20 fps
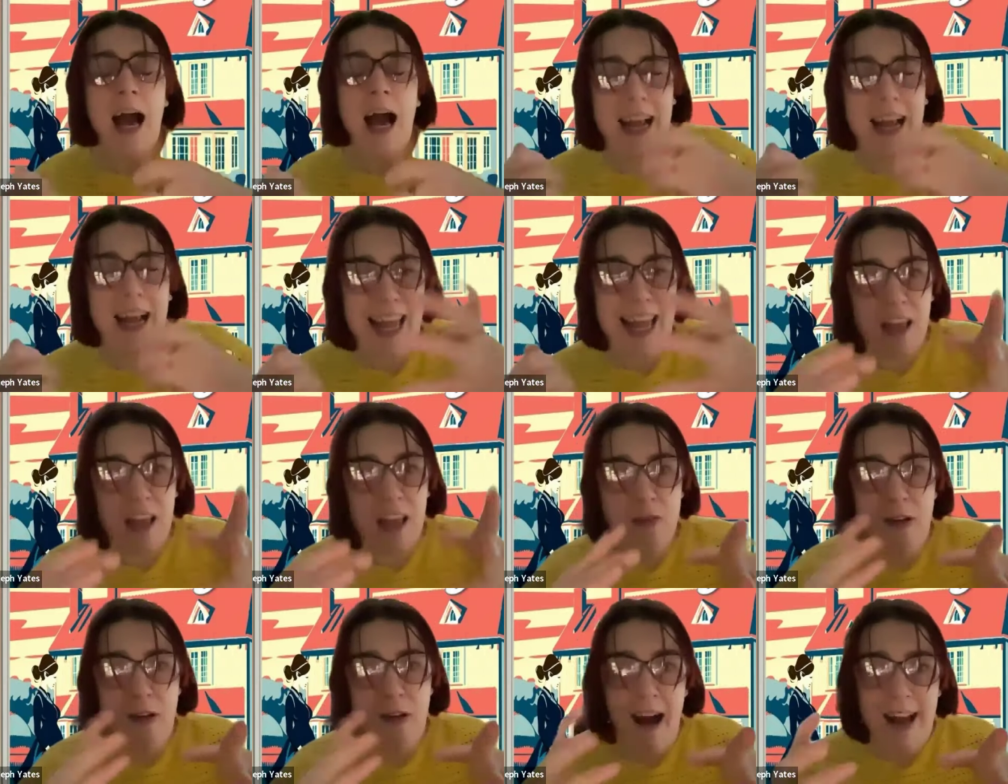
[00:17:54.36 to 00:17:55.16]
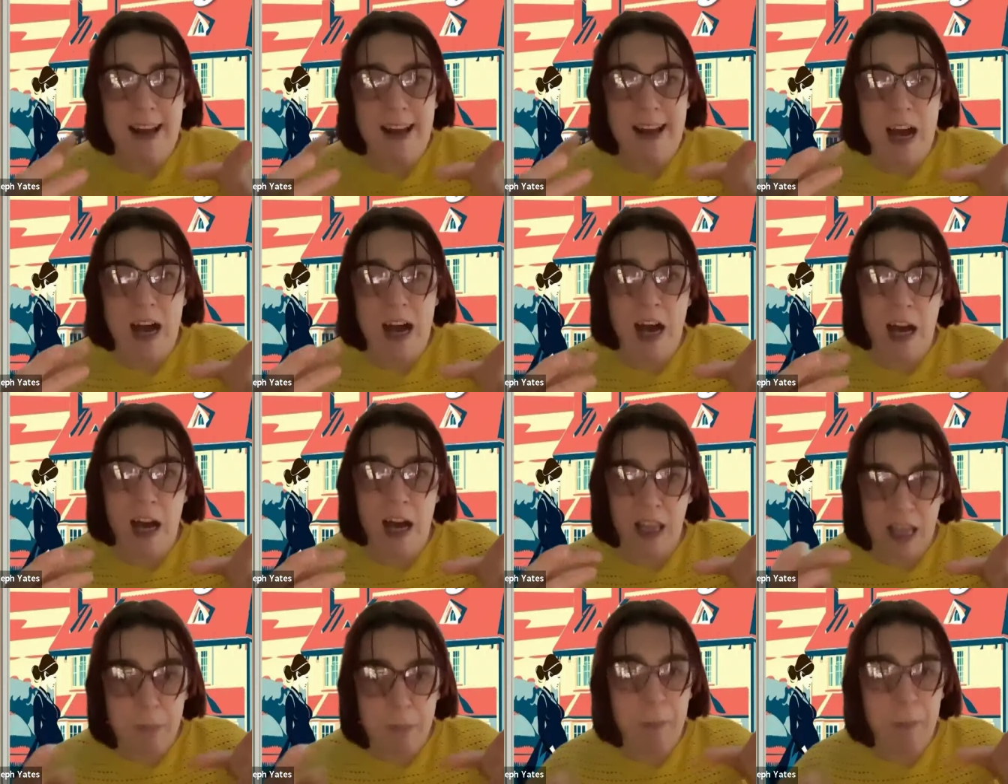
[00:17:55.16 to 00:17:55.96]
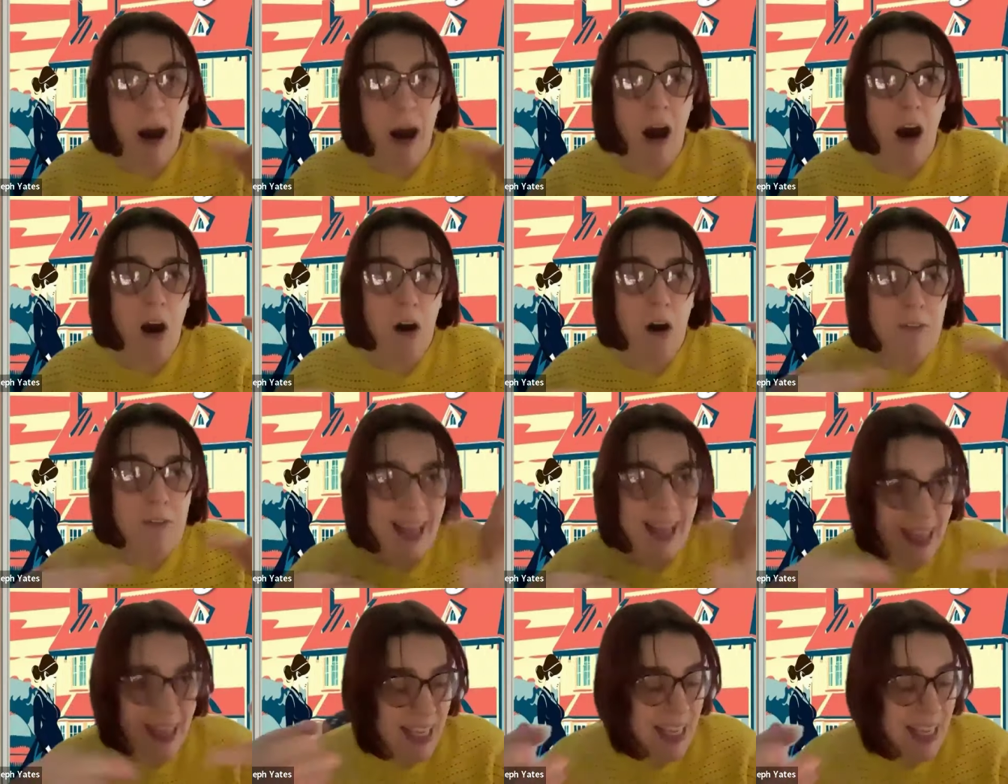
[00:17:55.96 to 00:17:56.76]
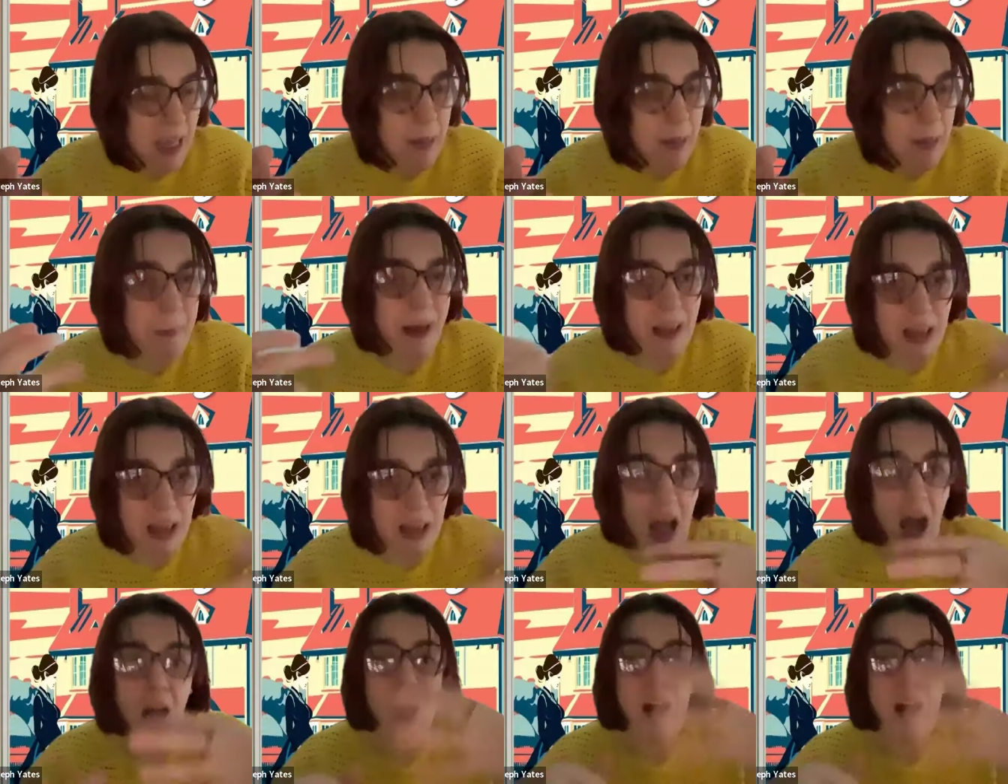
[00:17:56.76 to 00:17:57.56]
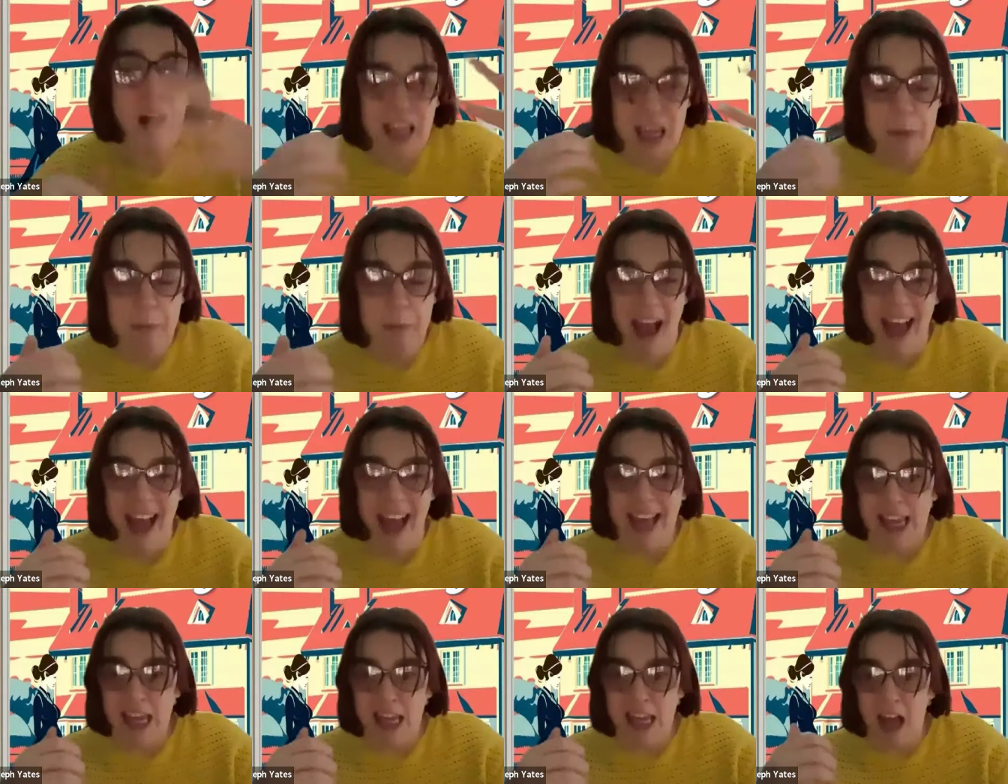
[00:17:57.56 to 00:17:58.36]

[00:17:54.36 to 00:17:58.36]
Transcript: and it's quite a, a small, intimate sort of space.